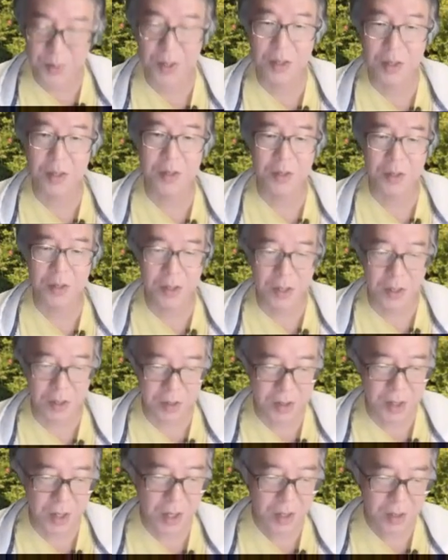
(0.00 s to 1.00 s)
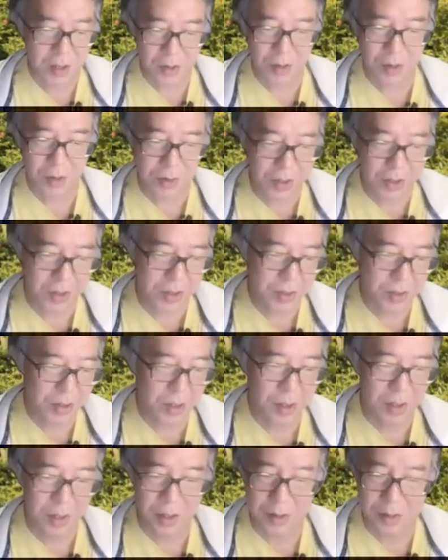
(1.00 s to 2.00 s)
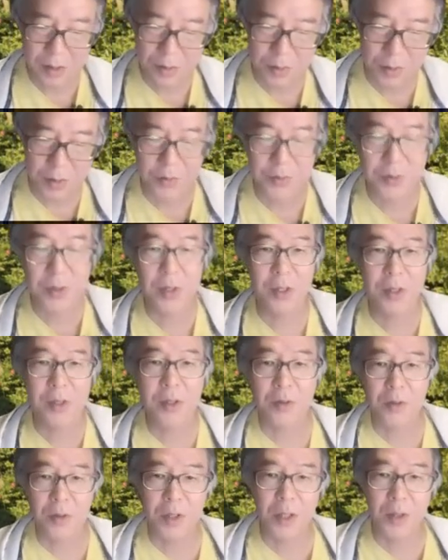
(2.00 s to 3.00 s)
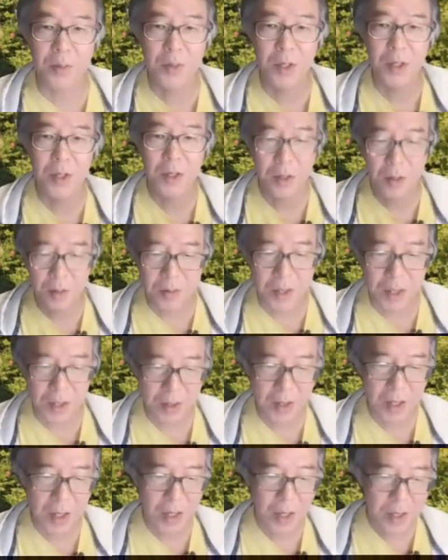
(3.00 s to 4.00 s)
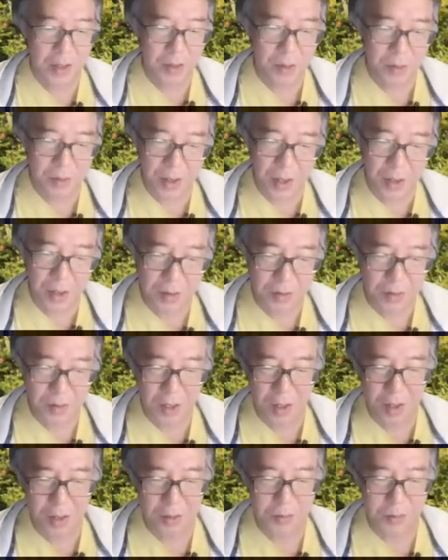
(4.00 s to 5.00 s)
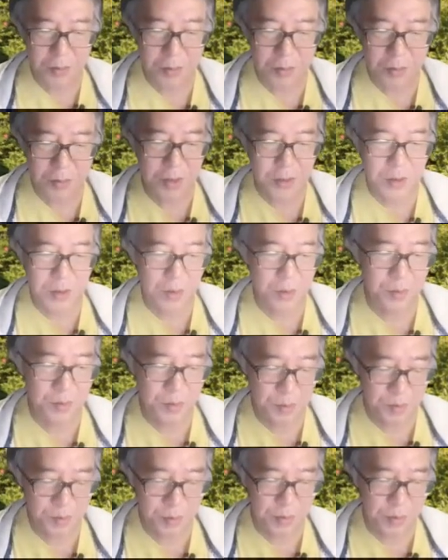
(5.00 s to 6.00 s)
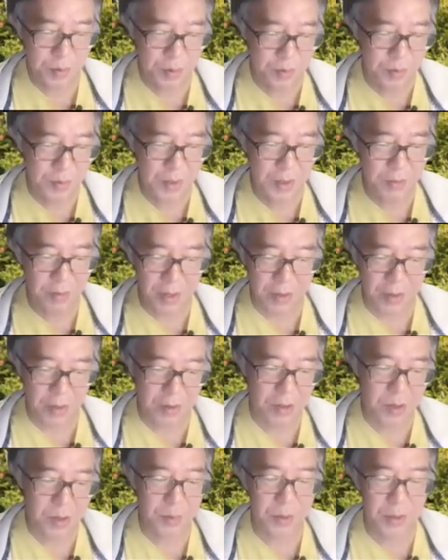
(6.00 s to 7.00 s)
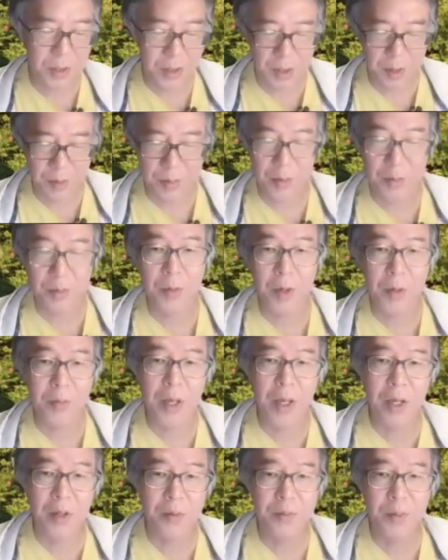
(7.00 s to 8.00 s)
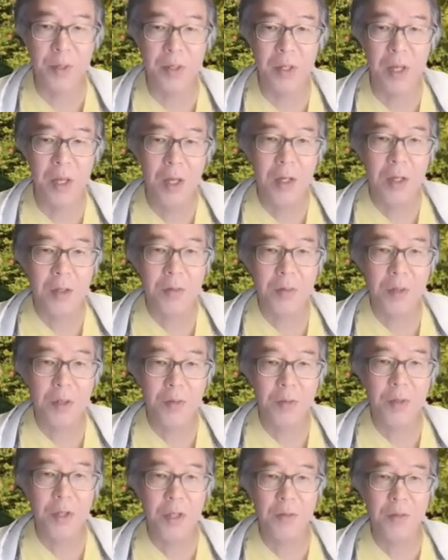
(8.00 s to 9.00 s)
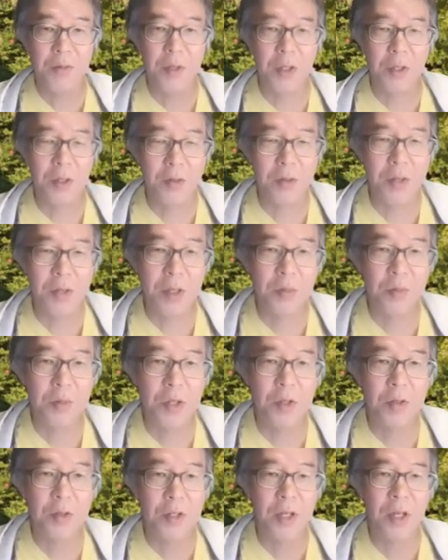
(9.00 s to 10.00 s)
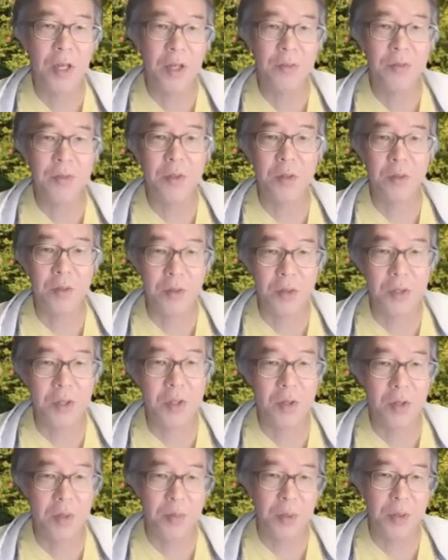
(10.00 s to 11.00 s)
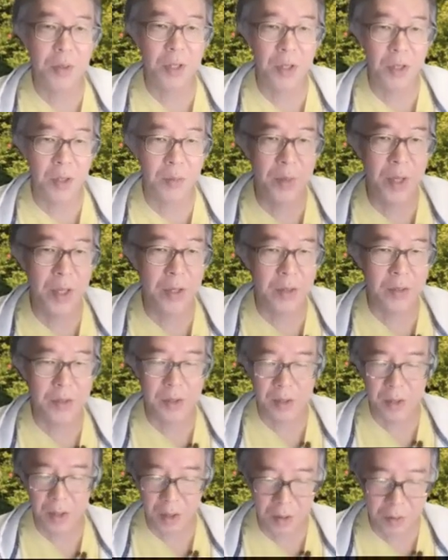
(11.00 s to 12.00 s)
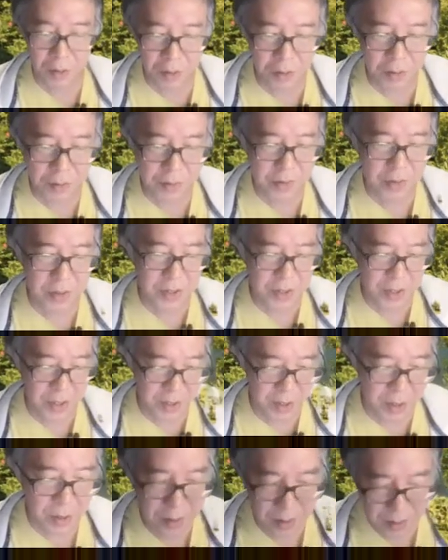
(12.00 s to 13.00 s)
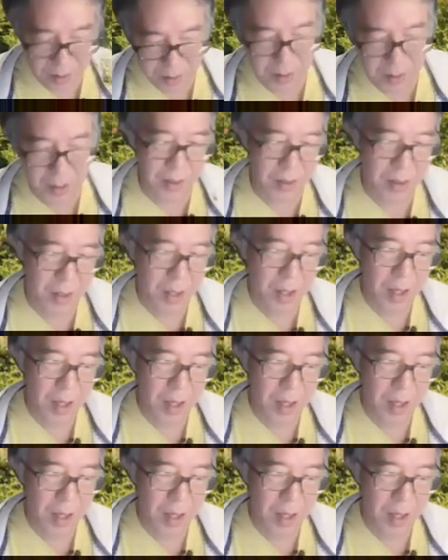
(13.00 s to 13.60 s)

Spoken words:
b and c's. So this proves this claim. Okay, so now we want to prove the irreducibility of f, but we know that we only have to consider polynomials over z. Okay,